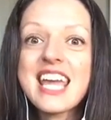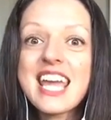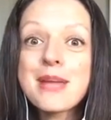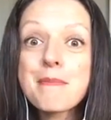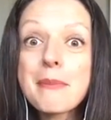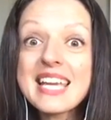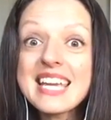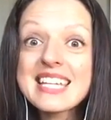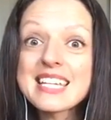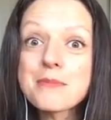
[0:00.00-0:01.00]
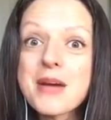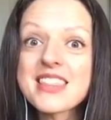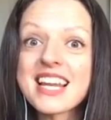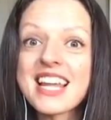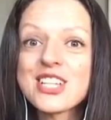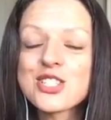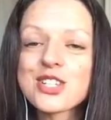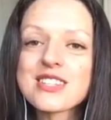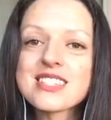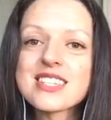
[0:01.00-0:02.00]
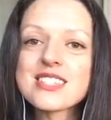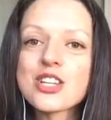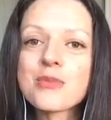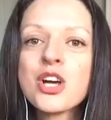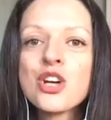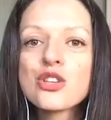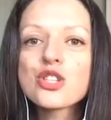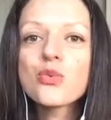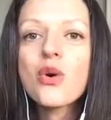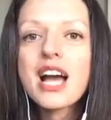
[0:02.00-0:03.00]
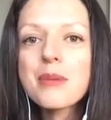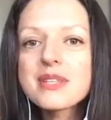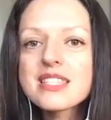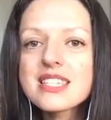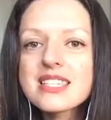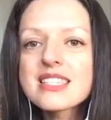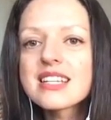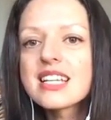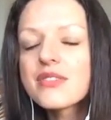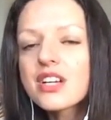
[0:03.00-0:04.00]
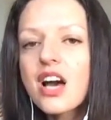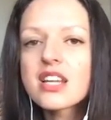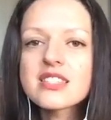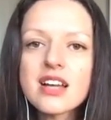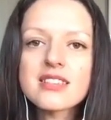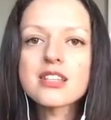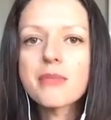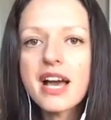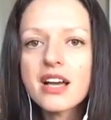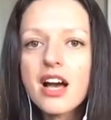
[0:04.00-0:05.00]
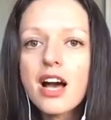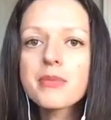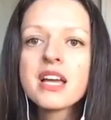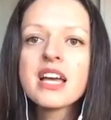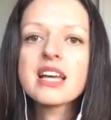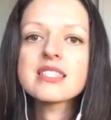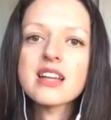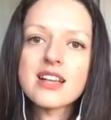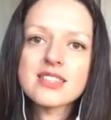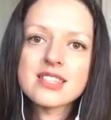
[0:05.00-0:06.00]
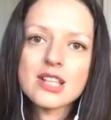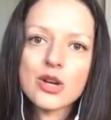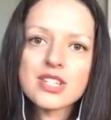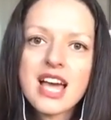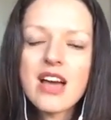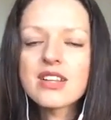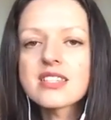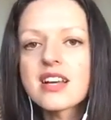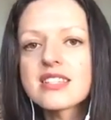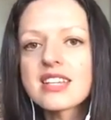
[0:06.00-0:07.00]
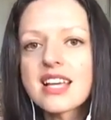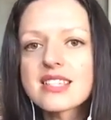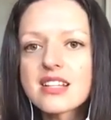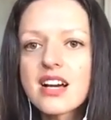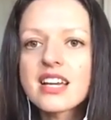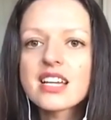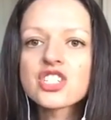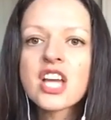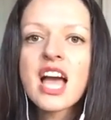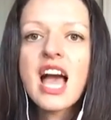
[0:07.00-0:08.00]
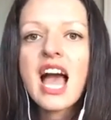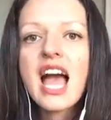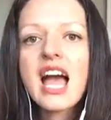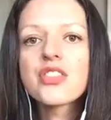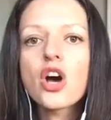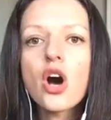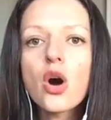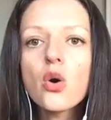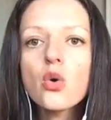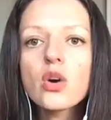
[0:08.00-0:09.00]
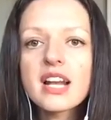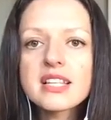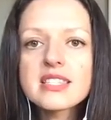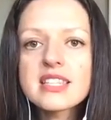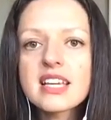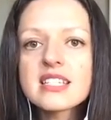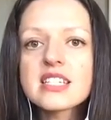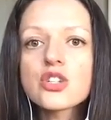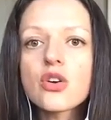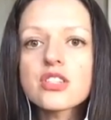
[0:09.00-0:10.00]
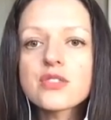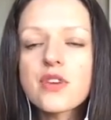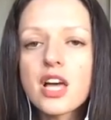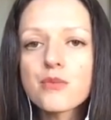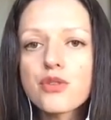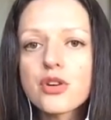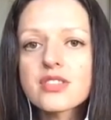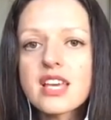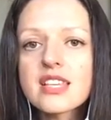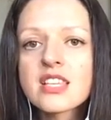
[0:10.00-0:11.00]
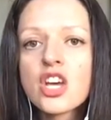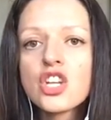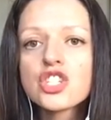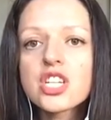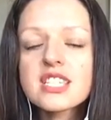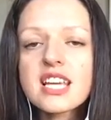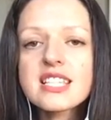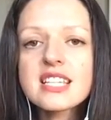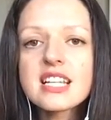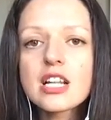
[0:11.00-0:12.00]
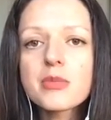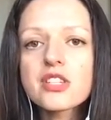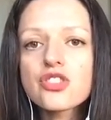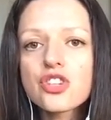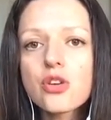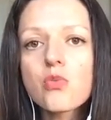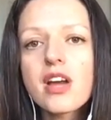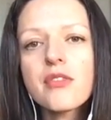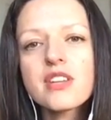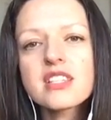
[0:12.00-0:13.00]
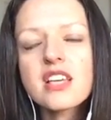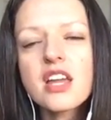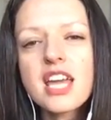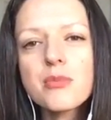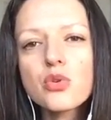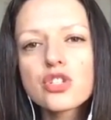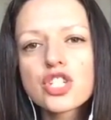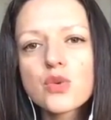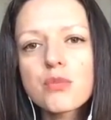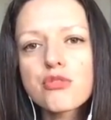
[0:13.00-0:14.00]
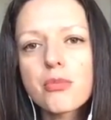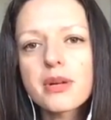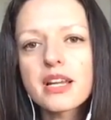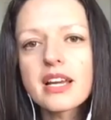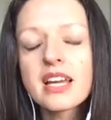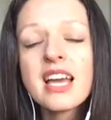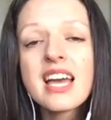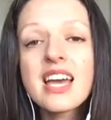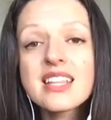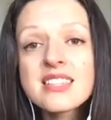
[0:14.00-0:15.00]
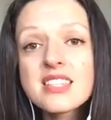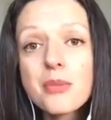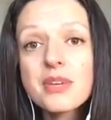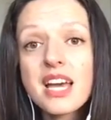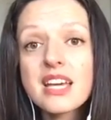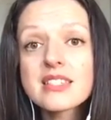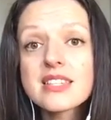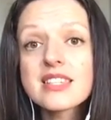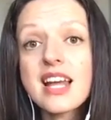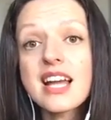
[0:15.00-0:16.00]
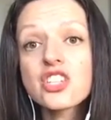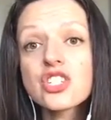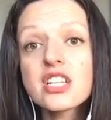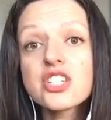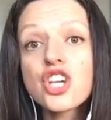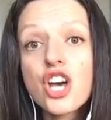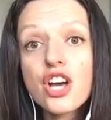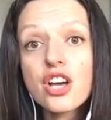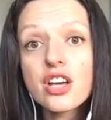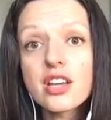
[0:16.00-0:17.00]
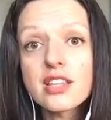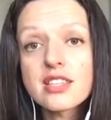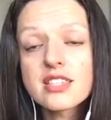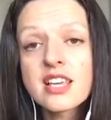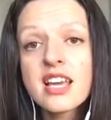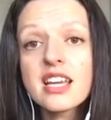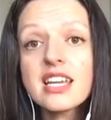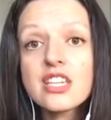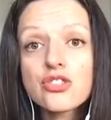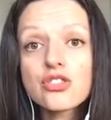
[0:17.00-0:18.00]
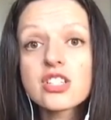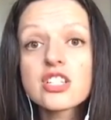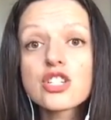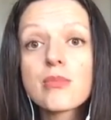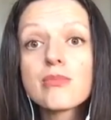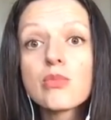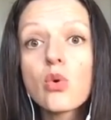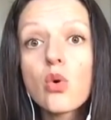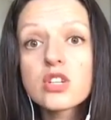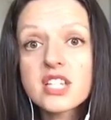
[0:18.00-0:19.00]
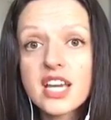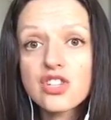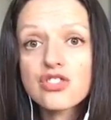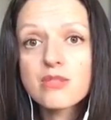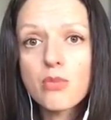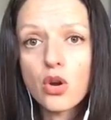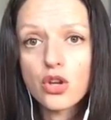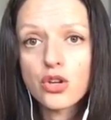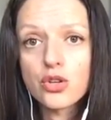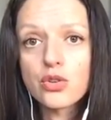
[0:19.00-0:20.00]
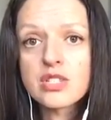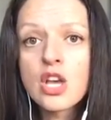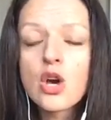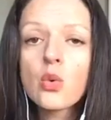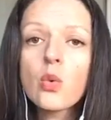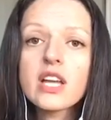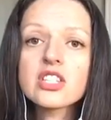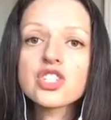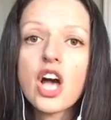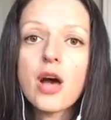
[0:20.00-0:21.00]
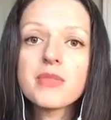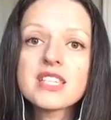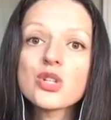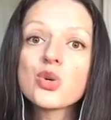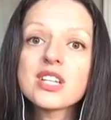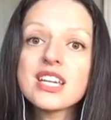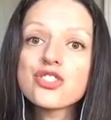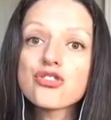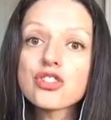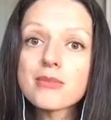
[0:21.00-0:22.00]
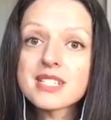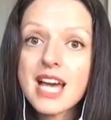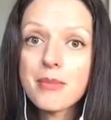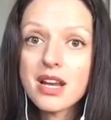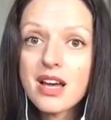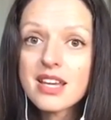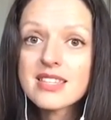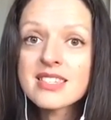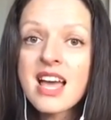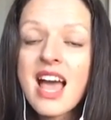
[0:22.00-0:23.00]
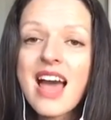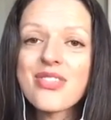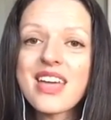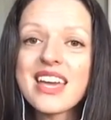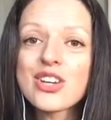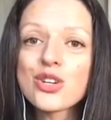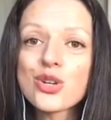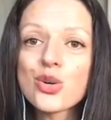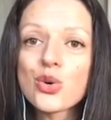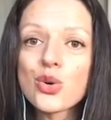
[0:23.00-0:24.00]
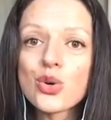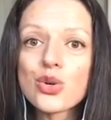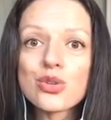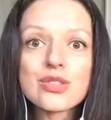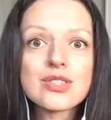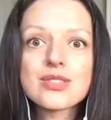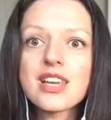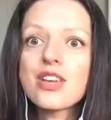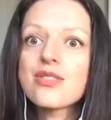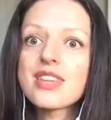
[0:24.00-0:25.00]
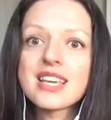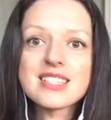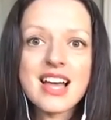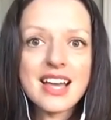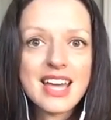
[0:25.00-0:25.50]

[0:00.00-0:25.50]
impeded methylation system. So what happens is the liver kind of starts to back up, it starts to slow down, it starts to get sluggish, and the whole cleansing and detoxifying process just gets a little bit skew-whiff, and it's unable to do it properly. In some cases, it actually turns estrogen into more dangerous molecules, which these are called estrogen metabolites, and they can cause things like